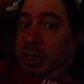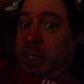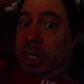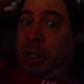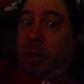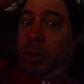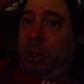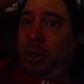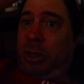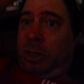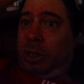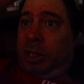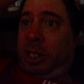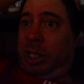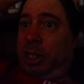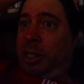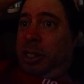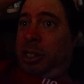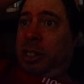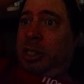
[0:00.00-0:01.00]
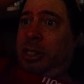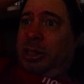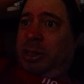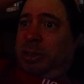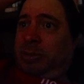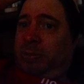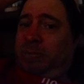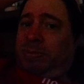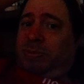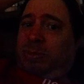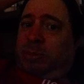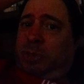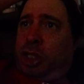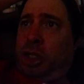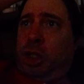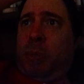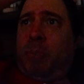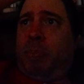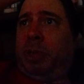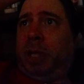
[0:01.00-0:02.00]
And all, like,
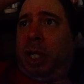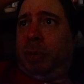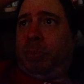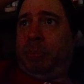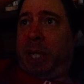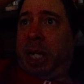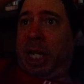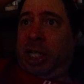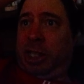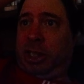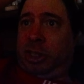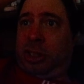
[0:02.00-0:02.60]
2 bloodbaths,